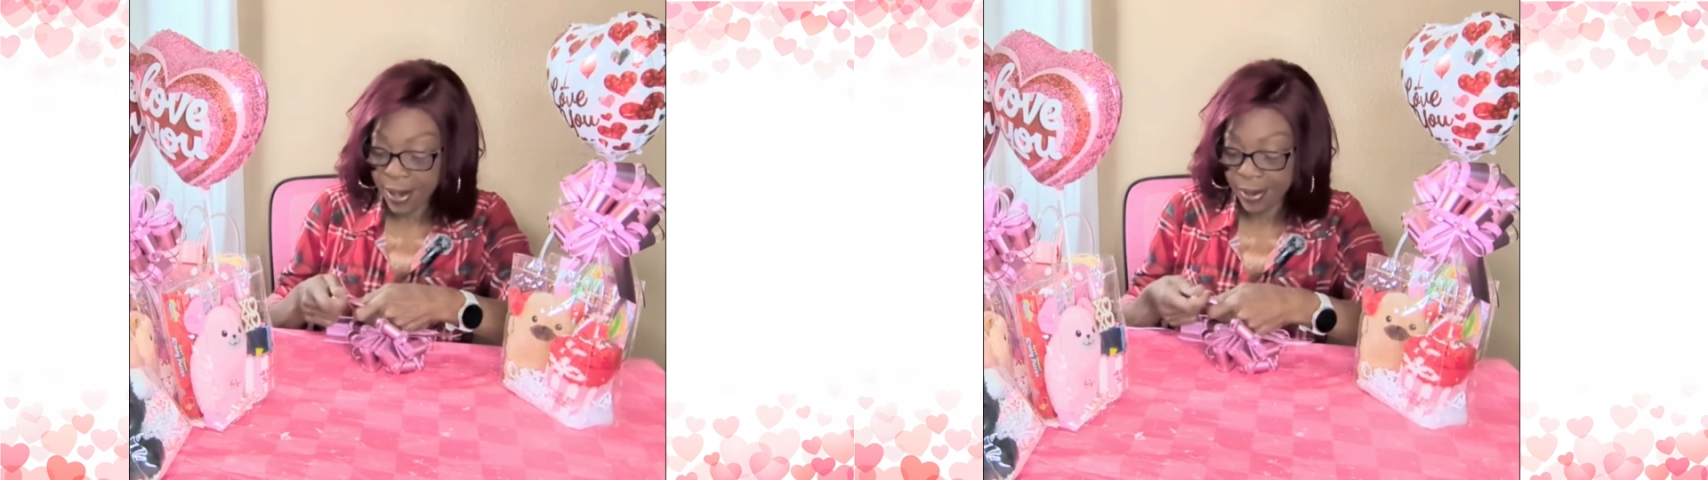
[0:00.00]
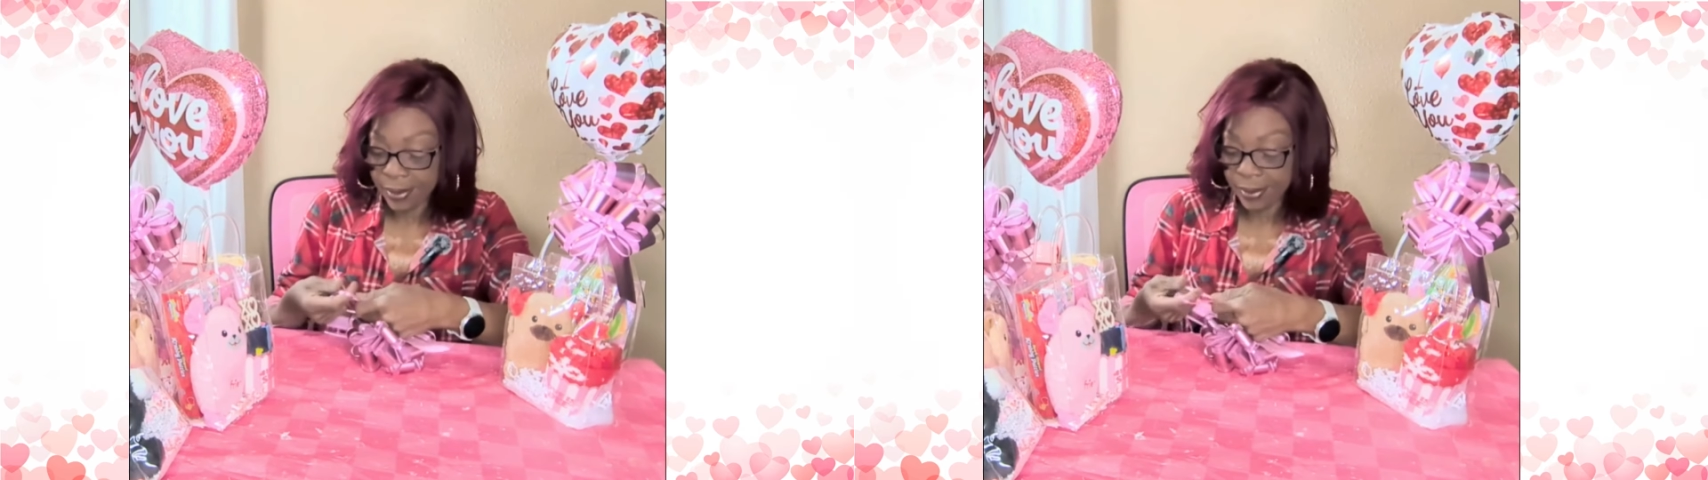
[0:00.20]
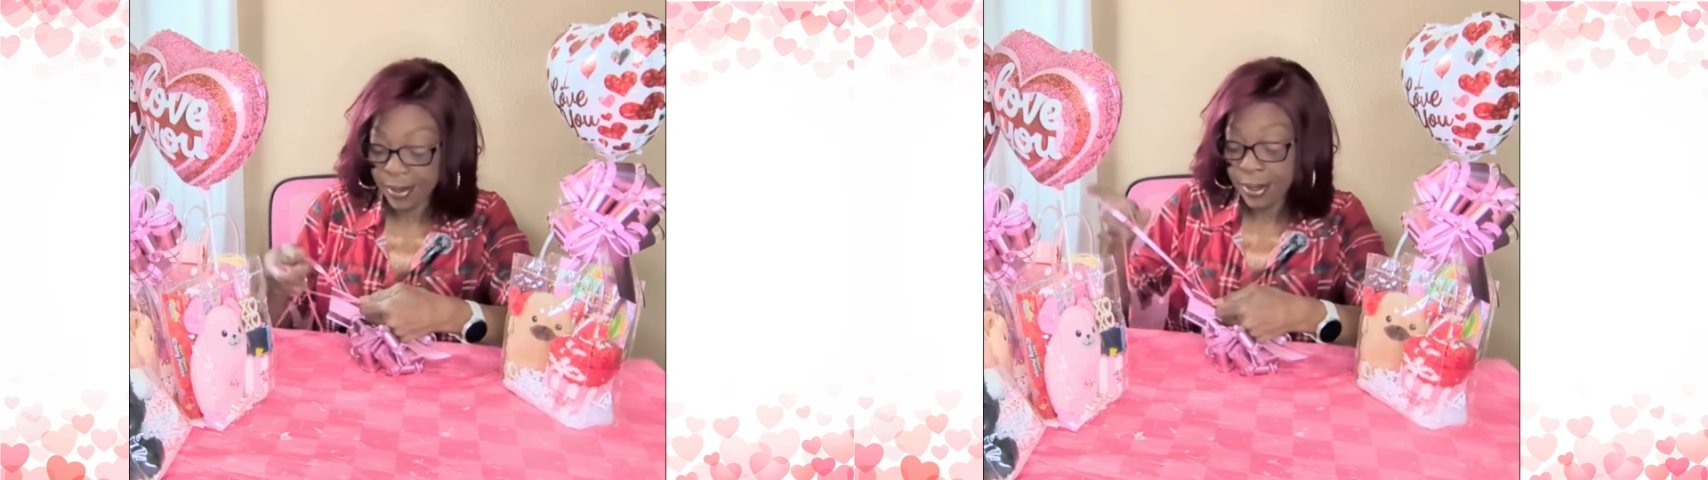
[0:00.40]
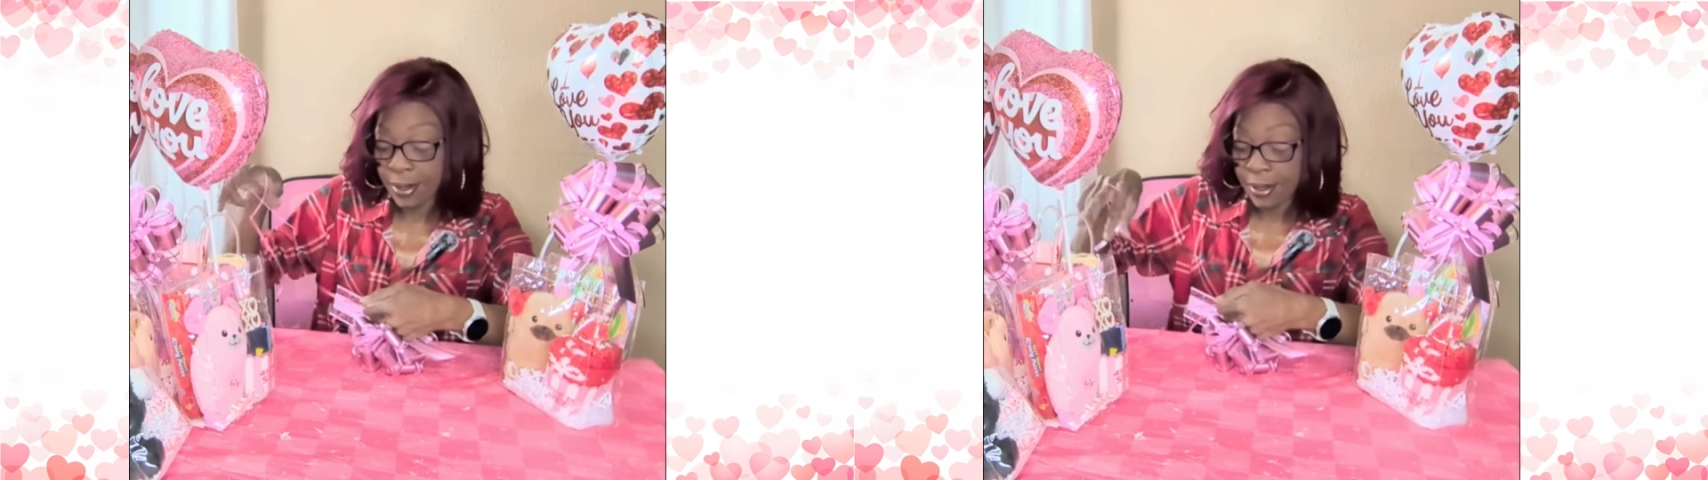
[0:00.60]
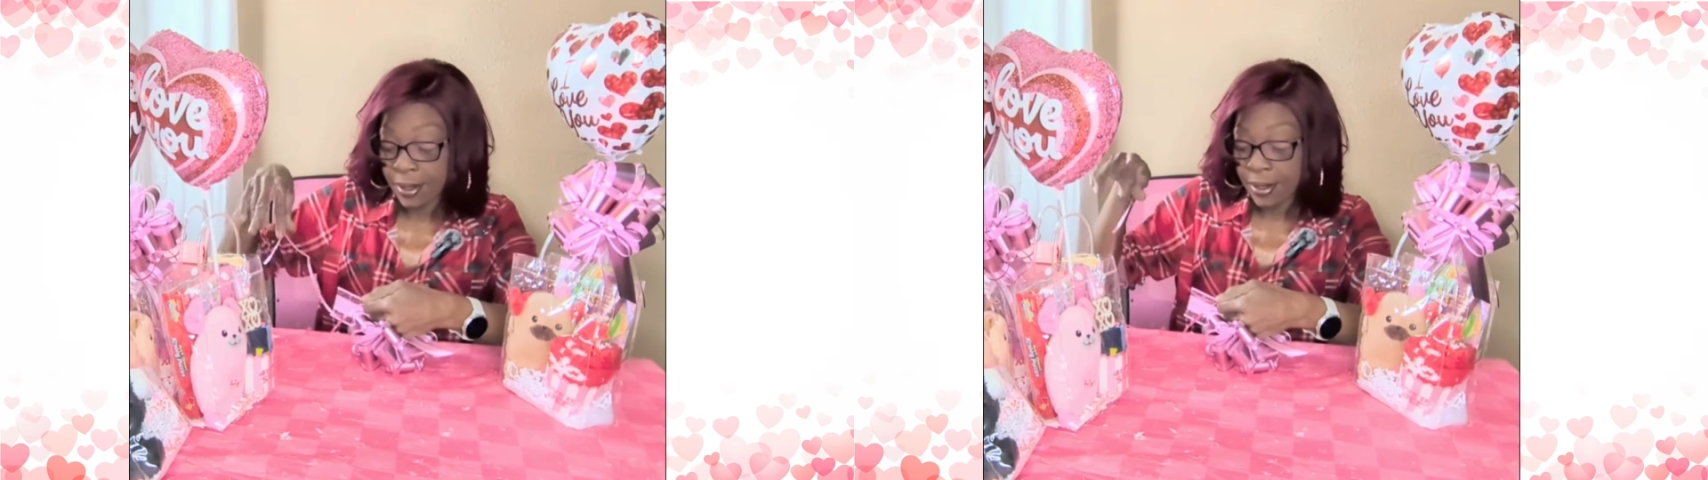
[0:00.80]
All right.
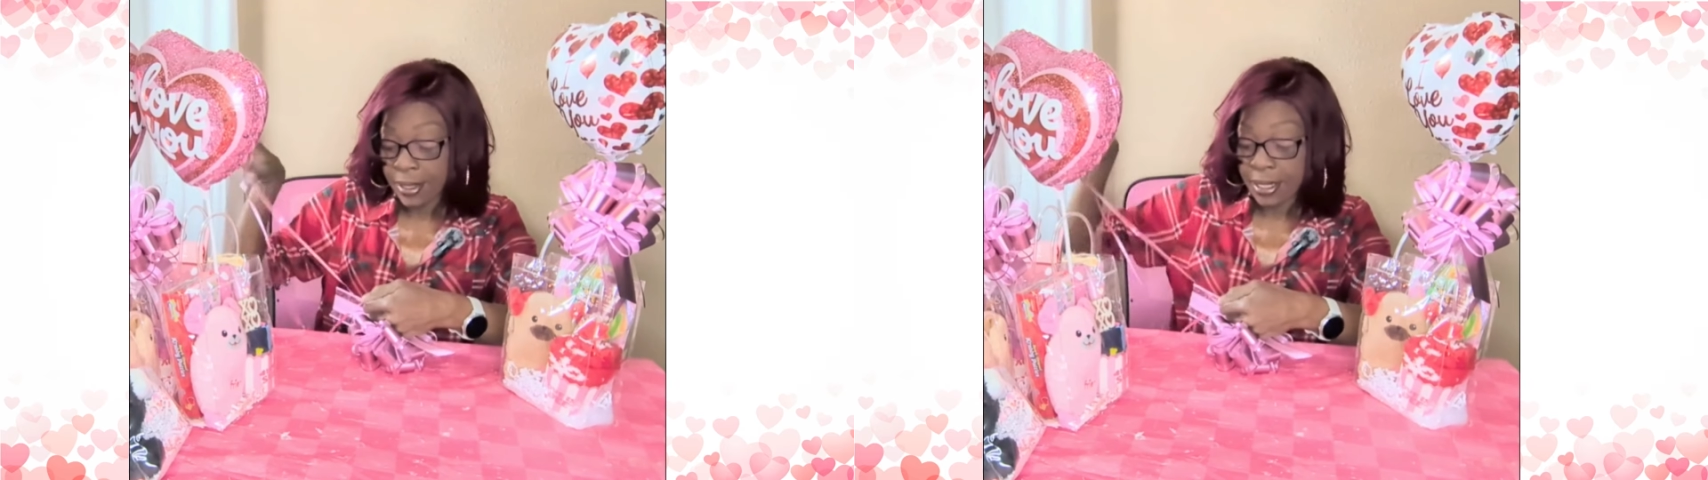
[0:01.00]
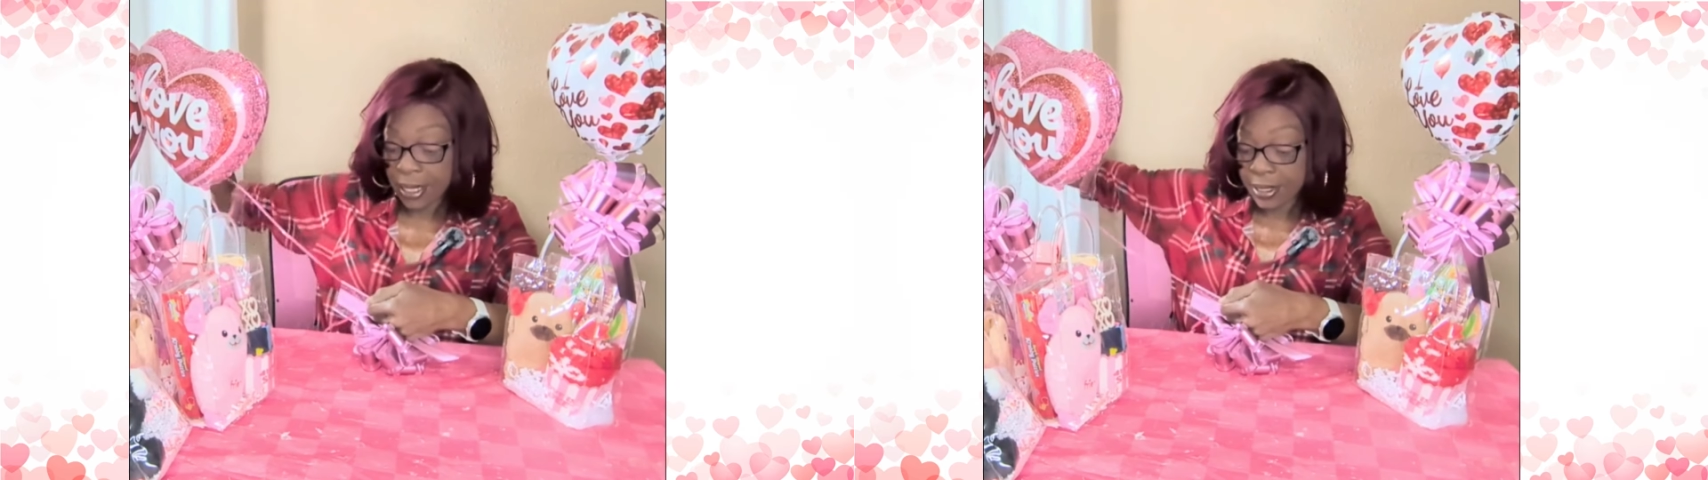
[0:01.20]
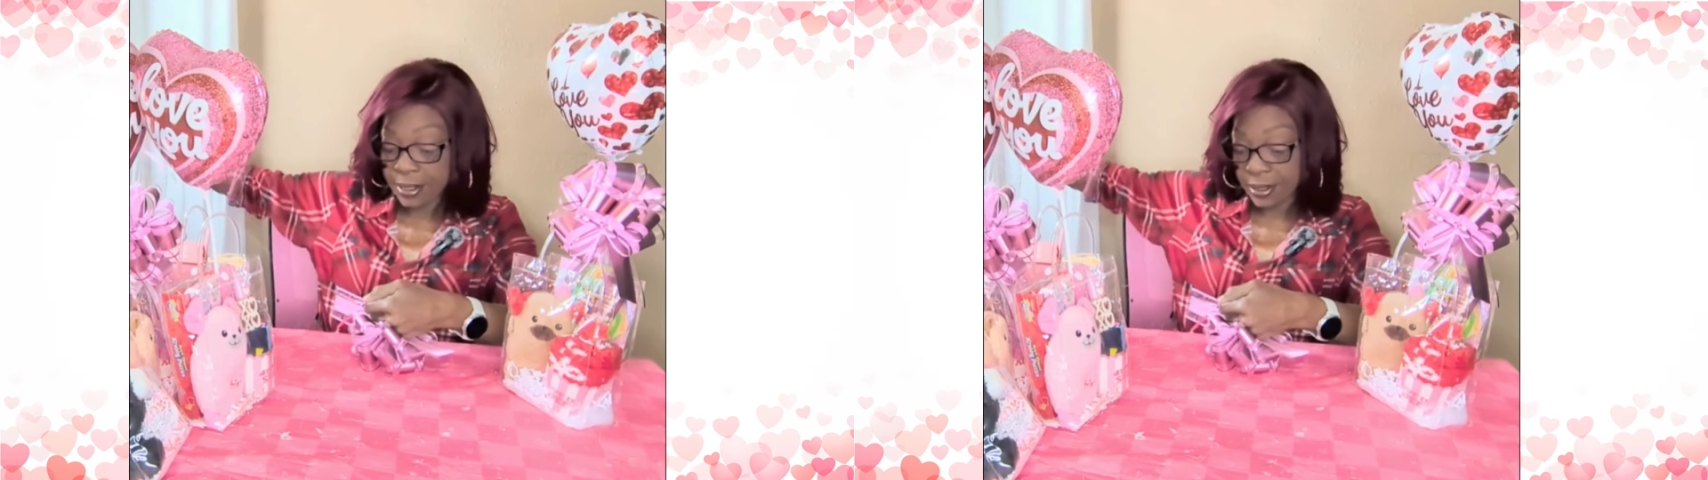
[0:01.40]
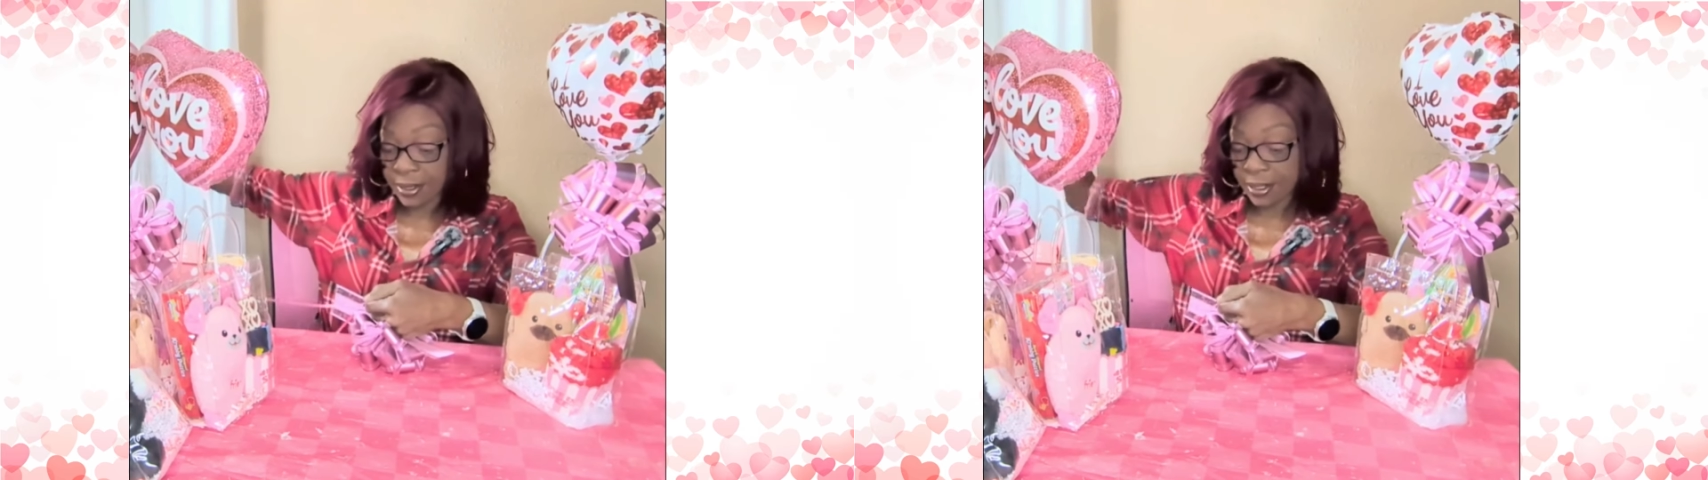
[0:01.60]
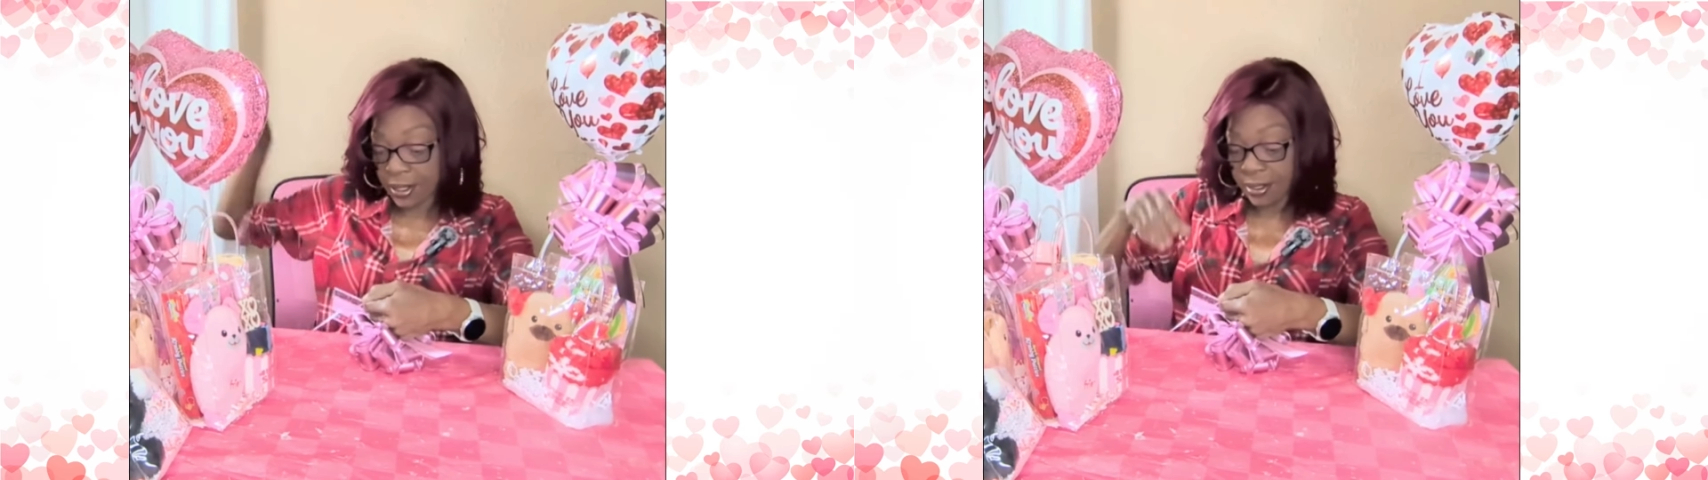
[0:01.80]
Let's